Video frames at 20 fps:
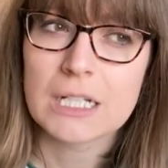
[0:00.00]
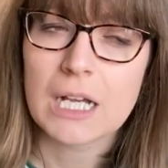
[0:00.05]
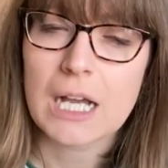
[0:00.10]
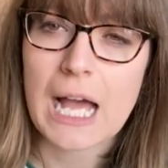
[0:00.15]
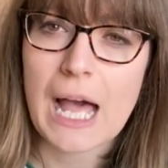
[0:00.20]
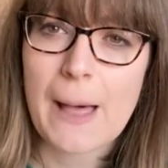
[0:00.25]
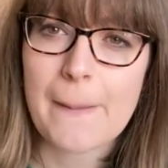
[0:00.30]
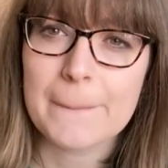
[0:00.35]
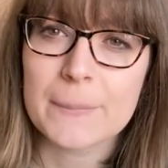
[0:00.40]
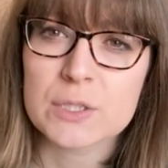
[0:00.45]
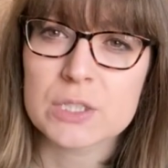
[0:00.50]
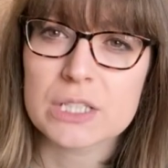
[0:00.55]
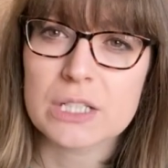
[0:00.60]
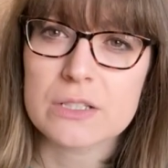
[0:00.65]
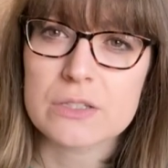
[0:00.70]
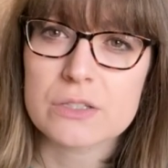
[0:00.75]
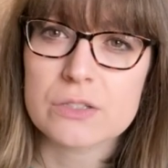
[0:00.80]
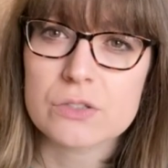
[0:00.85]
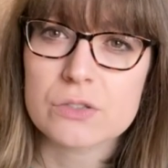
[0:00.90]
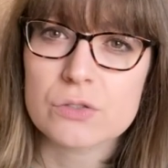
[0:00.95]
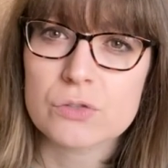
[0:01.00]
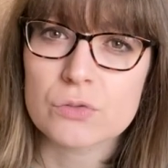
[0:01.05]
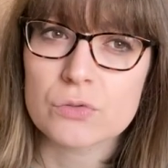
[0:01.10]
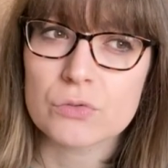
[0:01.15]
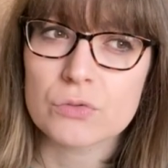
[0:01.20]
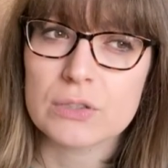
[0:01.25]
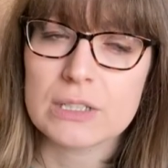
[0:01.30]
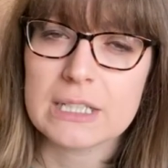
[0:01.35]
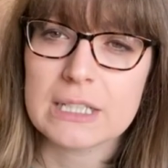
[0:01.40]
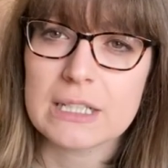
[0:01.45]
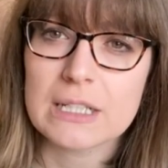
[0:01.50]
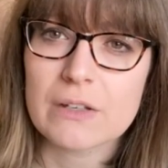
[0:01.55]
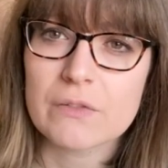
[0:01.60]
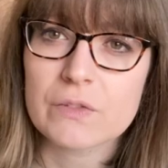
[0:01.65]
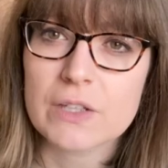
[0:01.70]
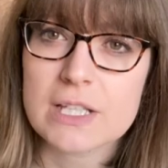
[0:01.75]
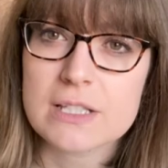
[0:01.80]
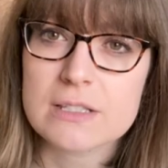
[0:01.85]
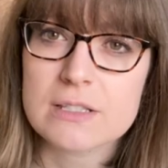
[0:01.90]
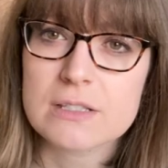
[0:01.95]
I'll put it on the screen if
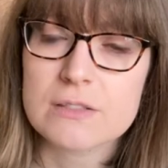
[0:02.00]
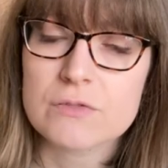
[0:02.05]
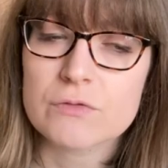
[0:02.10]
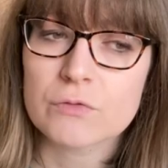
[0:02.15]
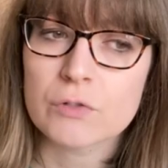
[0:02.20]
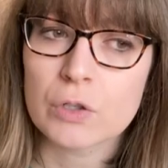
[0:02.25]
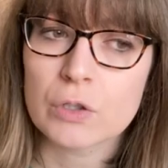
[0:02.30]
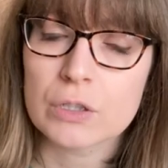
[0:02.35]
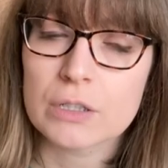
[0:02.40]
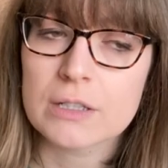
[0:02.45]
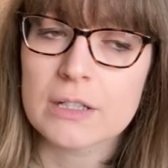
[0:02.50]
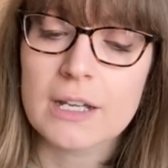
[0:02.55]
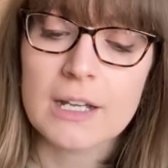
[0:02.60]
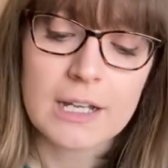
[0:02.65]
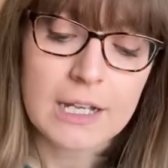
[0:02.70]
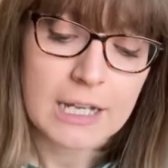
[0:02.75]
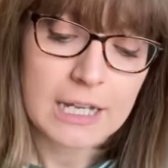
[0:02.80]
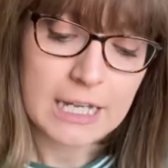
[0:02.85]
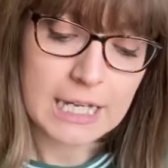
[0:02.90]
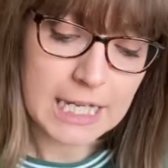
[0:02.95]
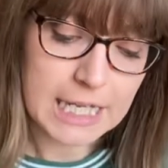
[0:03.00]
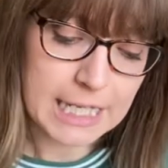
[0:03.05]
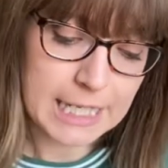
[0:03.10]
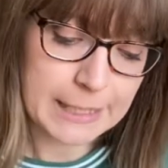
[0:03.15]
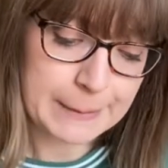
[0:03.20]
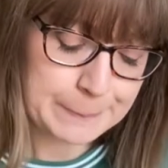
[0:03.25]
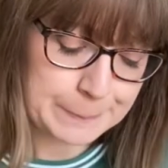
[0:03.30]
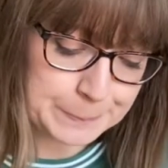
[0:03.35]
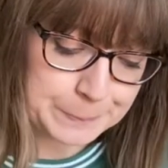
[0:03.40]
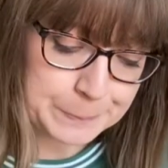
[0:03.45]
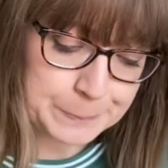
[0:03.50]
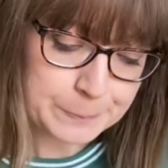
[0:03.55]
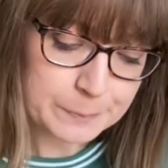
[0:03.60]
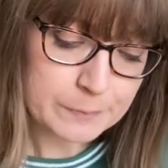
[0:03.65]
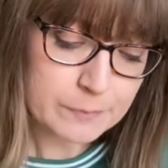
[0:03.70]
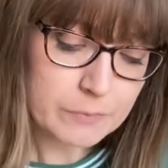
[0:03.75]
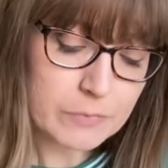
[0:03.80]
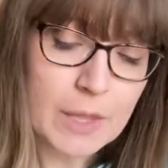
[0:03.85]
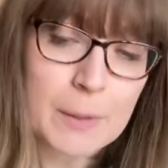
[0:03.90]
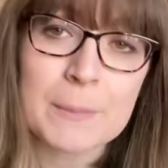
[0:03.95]
that's wrong. But
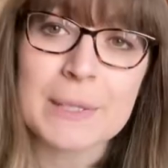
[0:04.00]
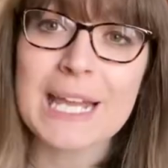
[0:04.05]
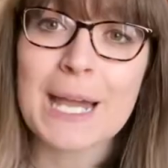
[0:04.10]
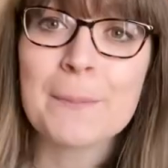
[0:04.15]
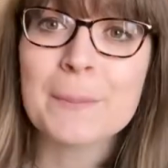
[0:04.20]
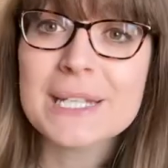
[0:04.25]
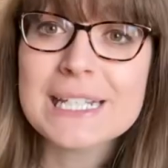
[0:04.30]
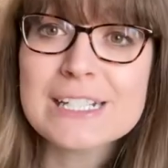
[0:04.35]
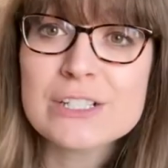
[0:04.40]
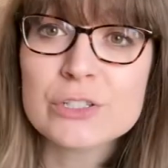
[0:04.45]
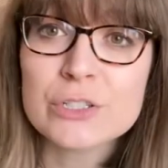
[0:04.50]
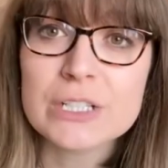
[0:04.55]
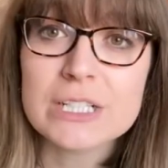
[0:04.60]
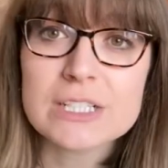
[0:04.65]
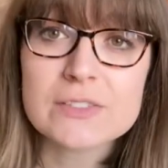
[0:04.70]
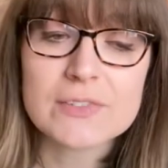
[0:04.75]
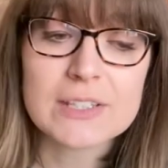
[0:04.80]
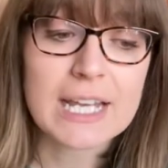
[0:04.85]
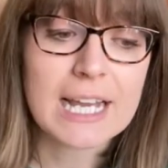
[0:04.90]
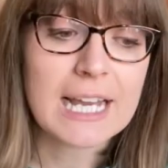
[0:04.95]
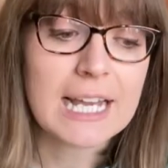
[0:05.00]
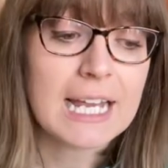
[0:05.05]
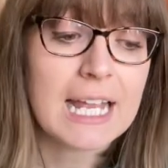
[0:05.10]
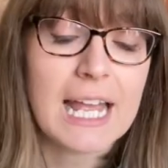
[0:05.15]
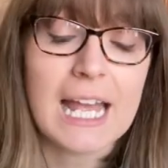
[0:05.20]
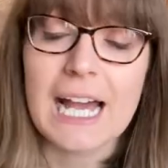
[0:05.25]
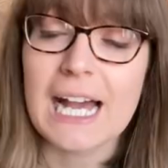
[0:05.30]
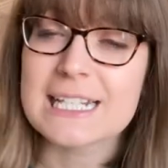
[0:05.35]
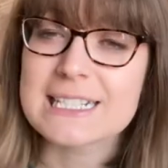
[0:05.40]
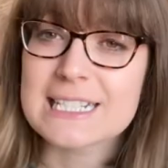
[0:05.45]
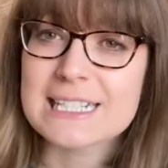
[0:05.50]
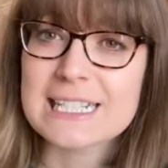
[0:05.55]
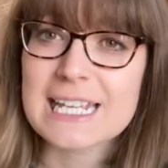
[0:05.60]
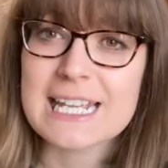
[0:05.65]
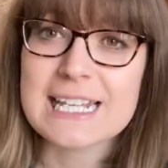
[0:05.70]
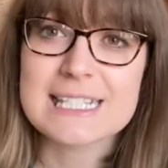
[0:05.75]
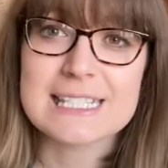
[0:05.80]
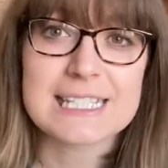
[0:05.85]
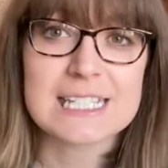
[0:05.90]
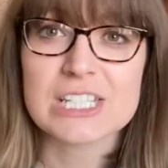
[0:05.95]
yeah, please join us for that. As I say,
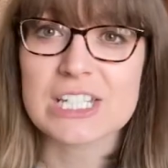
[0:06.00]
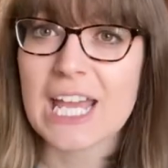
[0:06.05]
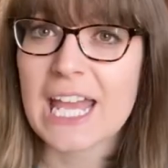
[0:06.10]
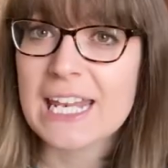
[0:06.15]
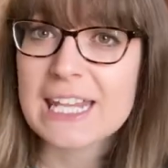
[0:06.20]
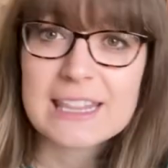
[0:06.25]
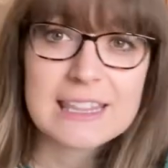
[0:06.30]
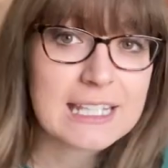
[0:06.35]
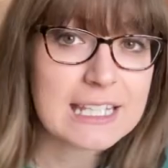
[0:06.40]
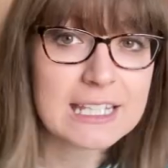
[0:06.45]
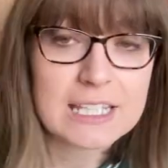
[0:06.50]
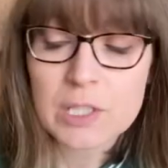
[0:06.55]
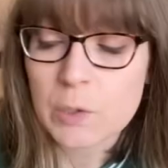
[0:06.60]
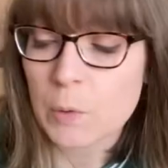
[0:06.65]
stitch anything you